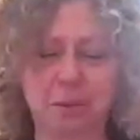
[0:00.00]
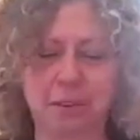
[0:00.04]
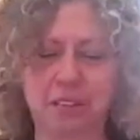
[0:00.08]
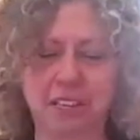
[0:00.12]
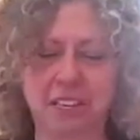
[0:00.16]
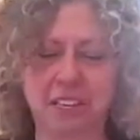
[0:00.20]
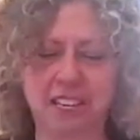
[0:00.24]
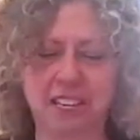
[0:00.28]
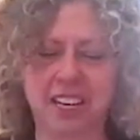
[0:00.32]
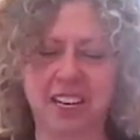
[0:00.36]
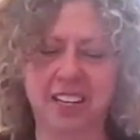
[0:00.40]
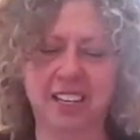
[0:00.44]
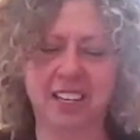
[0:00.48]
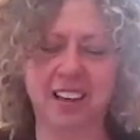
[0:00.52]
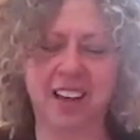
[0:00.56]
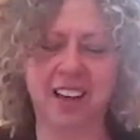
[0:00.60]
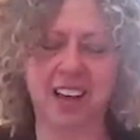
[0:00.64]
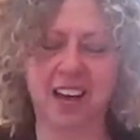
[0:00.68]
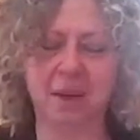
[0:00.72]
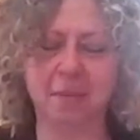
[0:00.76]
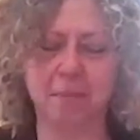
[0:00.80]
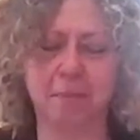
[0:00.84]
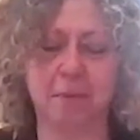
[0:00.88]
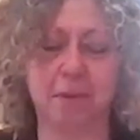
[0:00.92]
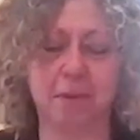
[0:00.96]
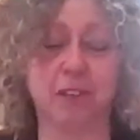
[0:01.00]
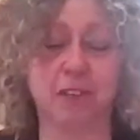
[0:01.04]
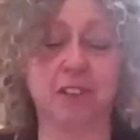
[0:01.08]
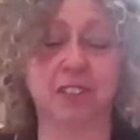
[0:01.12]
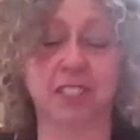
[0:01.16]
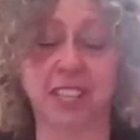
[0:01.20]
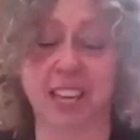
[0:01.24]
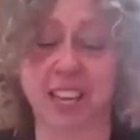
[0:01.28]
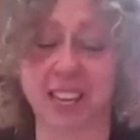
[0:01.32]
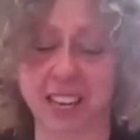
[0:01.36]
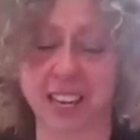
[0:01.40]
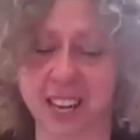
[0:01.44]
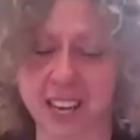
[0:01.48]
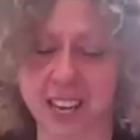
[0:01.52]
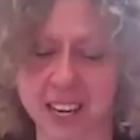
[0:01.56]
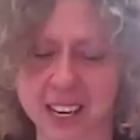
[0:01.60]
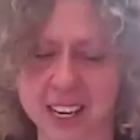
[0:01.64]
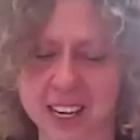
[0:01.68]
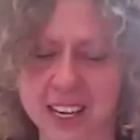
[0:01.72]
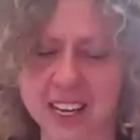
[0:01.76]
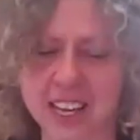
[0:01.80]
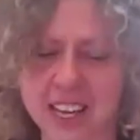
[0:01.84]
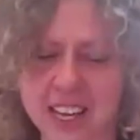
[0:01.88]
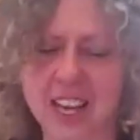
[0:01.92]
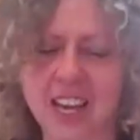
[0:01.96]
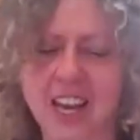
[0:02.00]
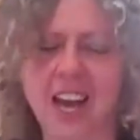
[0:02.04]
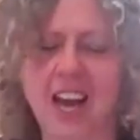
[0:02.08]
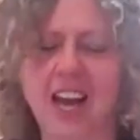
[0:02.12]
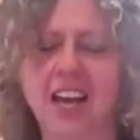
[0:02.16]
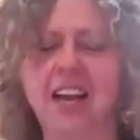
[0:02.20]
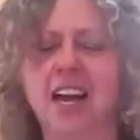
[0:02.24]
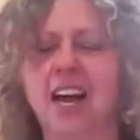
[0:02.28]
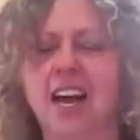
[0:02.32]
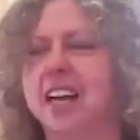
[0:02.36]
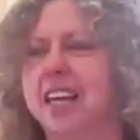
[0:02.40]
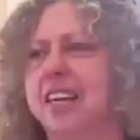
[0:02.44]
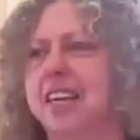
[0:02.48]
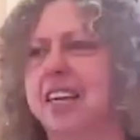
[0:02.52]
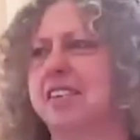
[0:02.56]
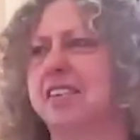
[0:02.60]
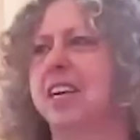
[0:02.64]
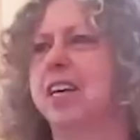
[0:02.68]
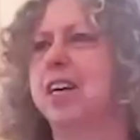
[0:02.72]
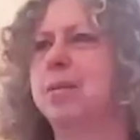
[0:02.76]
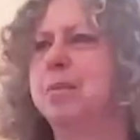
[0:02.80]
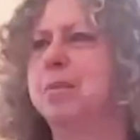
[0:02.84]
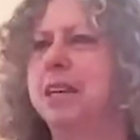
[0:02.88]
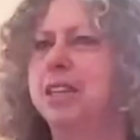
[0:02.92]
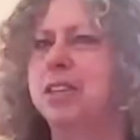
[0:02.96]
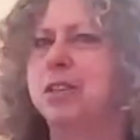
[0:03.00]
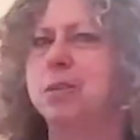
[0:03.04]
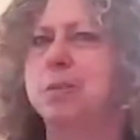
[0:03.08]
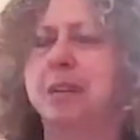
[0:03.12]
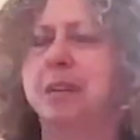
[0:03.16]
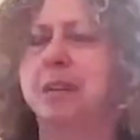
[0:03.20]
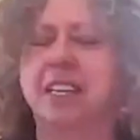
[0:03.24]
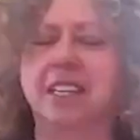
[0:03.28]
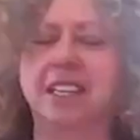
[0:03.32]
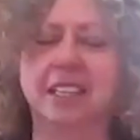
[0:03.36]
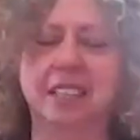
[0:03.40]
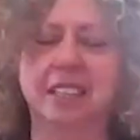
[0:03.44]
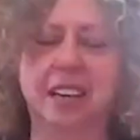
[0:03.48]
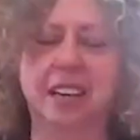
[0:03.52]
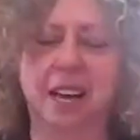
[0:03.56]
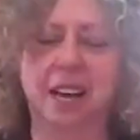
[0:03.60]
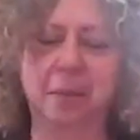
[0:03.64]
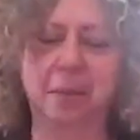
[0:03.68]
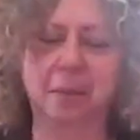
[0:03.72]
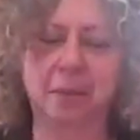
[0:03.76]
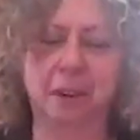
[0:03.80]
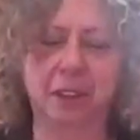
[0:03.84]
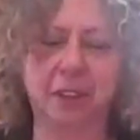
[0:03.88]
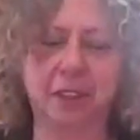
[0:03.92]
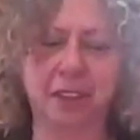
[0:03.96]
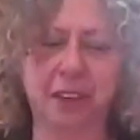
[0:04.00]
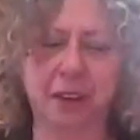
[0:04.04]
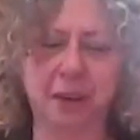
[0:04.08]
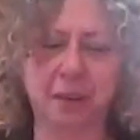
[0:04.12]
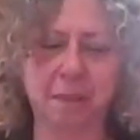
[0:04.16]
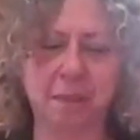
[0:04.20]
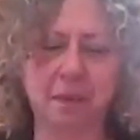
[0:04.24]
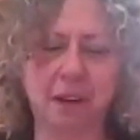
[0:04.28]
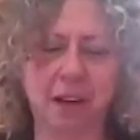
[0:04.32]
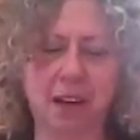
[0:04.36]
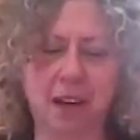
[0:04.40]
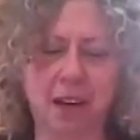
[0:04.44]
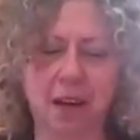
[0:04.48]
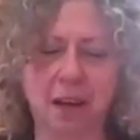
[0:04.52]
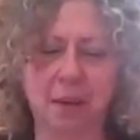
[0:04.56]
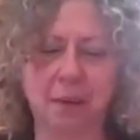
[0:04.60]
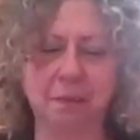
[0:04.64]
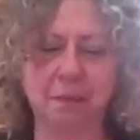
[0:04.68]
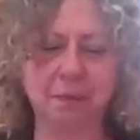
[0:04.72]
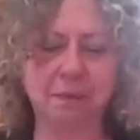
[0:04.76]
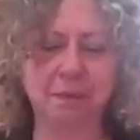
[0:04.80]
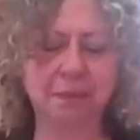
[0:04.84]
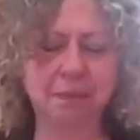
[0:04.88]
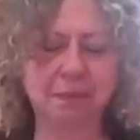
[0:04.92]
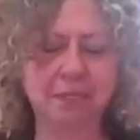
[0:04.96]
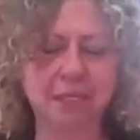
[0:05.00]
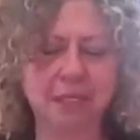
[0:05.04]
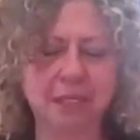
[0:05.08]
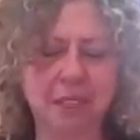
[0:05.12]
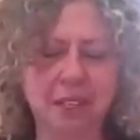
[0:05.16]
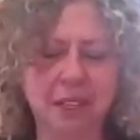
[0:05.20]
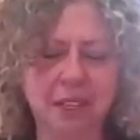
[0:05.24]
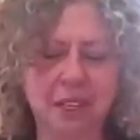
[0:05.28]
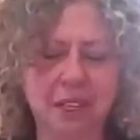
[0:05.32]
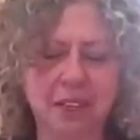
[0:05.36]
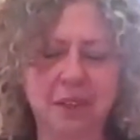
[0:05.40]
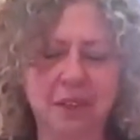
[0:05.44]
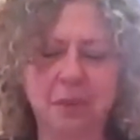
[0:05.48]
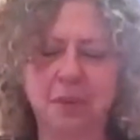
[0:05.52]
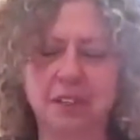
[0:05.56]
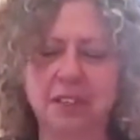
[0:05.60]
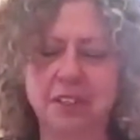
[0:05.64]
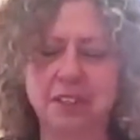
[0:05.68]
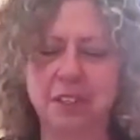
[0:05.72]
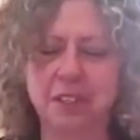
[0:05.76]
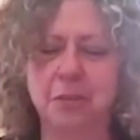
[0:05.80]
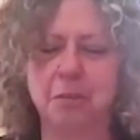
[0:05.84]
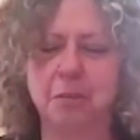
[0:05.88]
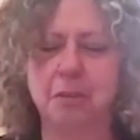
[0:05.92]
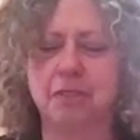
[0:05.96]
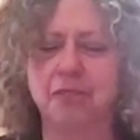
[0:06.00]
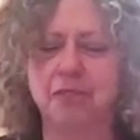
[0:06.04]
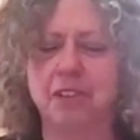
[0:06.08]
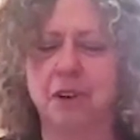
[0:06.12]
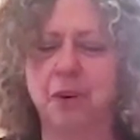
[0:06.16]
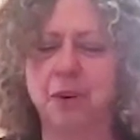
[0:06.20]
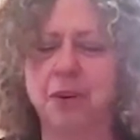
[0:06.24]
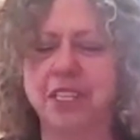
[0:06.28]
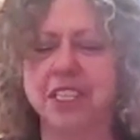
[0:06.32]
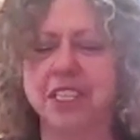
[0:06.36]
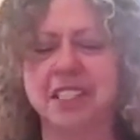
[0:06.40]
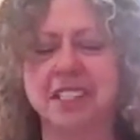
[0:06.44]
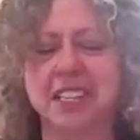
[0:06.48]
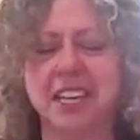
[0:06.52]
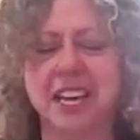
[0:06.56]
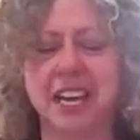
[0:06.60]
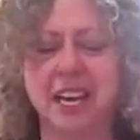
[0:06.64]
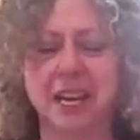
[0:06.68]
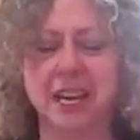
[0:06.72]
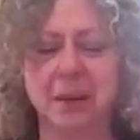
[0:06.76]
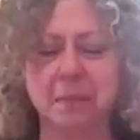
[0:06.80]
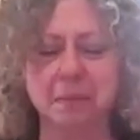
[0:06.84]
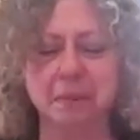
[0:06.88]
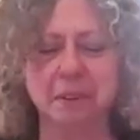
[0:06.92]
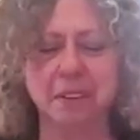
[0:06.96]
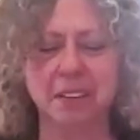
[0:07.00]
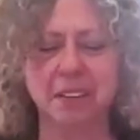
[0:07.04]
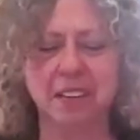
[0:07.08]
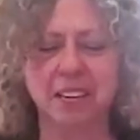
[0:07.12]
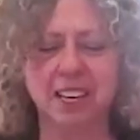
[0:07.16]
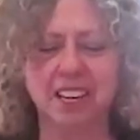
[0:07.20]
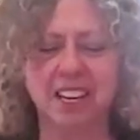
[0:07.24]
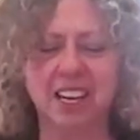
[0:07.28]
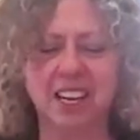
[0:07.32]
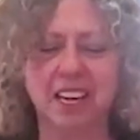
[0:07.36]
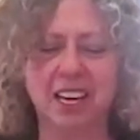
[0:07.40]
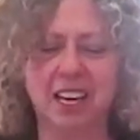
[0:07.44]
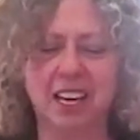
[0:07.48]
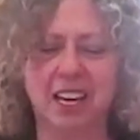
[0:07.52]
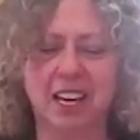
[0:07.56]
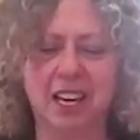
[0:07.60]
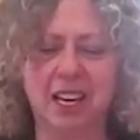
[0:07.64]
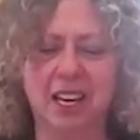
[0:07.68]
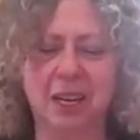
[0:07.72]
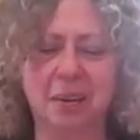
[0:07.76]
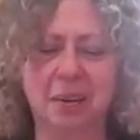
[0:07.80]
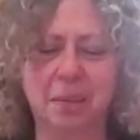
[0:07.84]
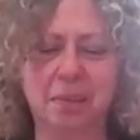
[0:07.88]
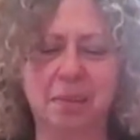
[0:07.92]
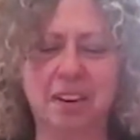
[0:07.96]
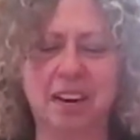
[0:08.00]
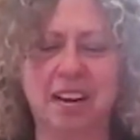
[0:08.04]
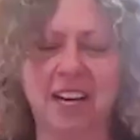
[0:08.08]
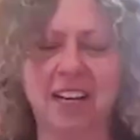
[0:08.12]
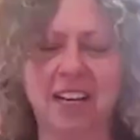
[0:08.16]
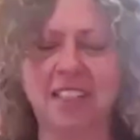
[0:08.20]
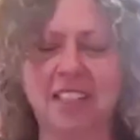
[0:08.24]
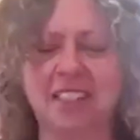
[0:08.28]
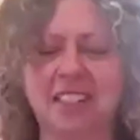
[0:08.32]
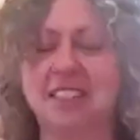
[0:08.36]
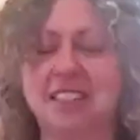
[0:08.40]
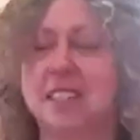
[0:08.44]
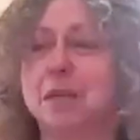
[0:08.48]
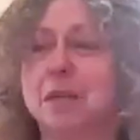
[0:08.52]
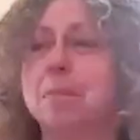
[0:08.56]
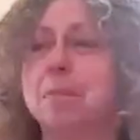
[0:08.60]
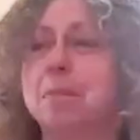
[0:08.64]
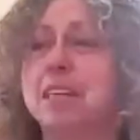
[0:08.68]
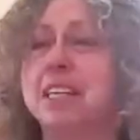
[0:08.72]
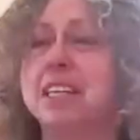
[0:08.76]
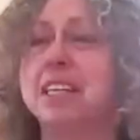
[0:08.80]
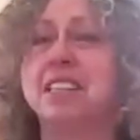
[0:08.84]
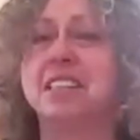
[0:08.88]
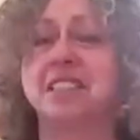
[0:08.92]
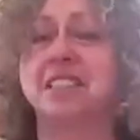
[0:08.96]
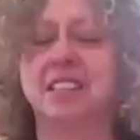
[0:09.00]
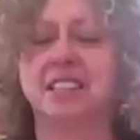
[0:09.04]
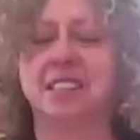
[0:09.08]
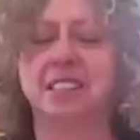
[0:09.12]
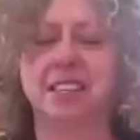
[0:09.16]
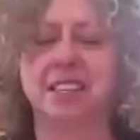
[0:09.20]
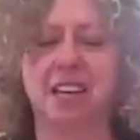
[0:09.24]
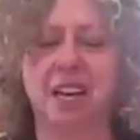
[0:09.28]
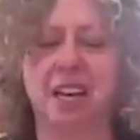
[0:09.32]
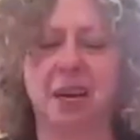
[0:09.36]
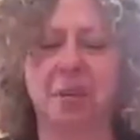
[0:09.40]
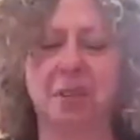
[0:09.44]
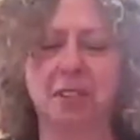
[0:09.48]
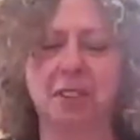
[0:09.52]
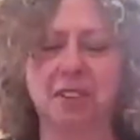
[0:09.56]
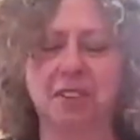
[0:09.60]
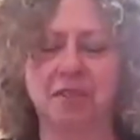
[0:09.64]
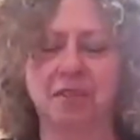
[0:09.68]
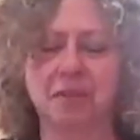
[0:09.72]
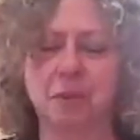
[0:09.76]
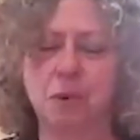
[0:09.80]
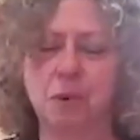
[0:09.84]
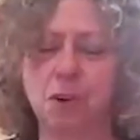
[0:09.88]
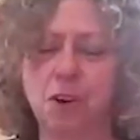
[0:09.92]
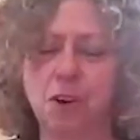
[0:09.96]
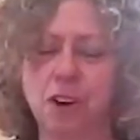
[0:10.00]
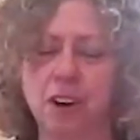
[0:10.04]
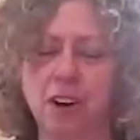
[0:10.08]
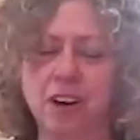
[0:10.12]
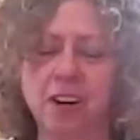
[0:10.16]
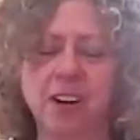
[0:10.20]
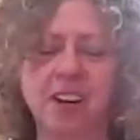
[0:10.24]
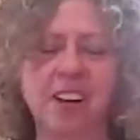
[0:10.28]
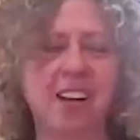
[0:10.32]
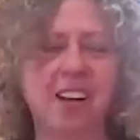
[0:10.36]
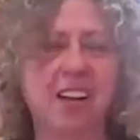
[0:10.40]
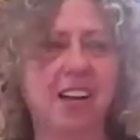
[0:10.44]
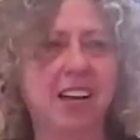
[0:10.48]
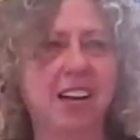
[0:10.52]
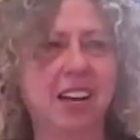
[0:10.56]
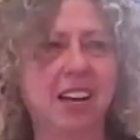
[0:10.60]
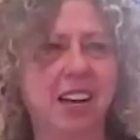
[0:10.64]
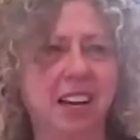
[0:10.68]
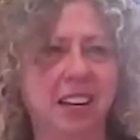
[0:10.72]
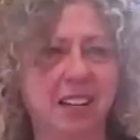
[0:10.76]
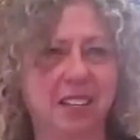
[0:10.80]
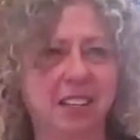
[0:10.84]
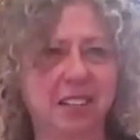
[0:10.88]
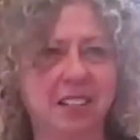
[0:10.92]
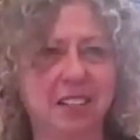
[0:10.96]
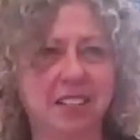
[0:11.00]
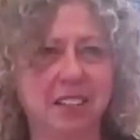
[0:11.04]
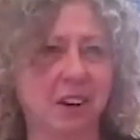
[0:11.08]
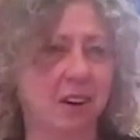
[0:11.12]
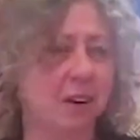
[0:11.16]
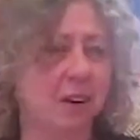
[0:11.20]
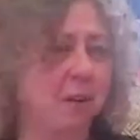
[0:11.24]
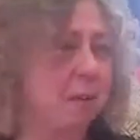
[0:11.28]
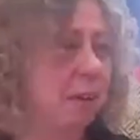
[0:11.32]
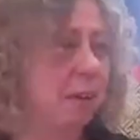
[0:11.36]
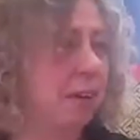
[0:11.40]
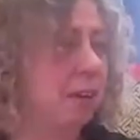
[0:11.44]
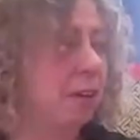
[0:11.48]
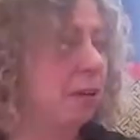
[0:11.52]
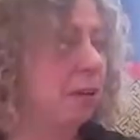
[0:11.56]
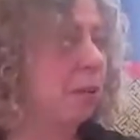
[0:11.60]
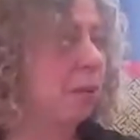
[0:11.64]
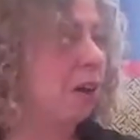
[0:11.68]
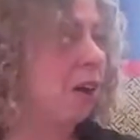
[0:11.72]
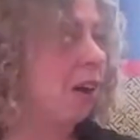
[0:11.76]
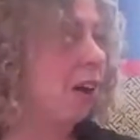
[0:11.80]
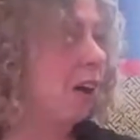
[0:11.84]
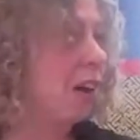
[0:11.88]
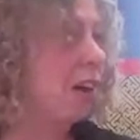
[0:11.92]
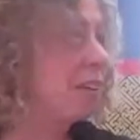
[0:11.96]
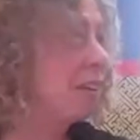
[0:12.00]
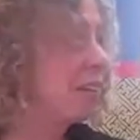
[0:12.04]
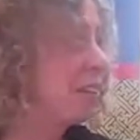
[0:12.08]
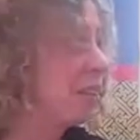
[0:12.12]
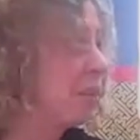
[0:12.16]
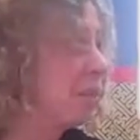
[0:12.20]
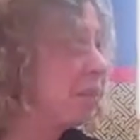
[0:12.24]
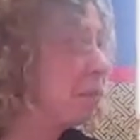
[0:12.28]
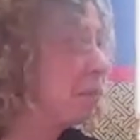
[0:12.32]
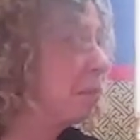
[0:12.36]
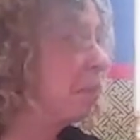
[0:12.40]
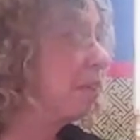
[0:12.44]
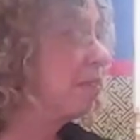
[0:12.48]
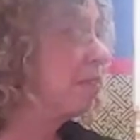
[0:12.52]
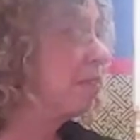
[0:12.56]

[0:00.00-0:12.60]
books yet, I highly recommend spending time with them. The Wisdom of No Escape, and Practicing Peace in Times of War, and Start Where You Are some of